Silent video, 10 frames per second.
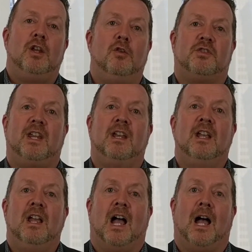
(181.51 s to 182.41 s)
using
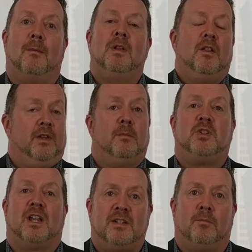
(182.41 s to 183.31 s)
the
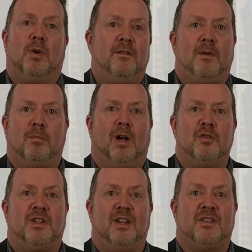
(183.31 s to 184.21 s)
objective briefing
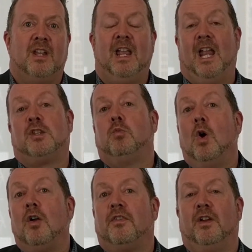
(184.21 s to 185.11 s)
process. It's
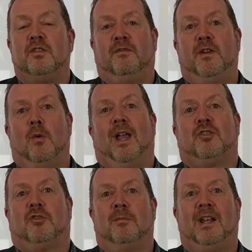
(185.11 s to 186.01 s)
worth those few
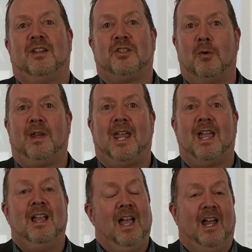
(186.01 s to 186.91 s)
extra minutes doing
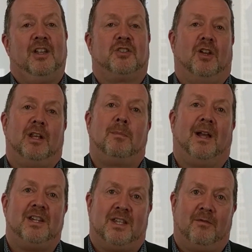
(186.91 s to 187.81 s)
it, and it certainly pays